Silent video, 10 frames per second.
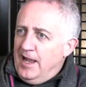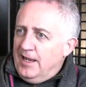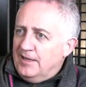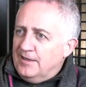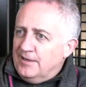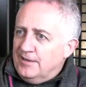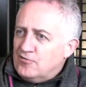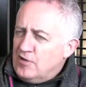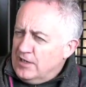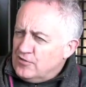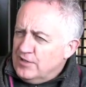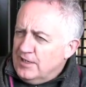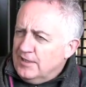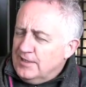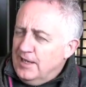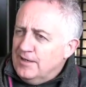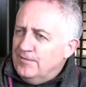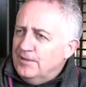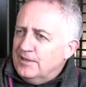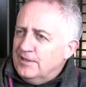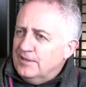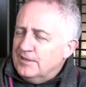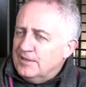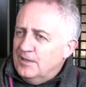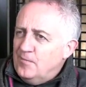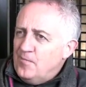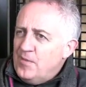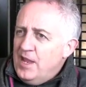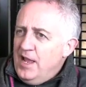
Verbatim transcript: and the tragedy at the end of it that um,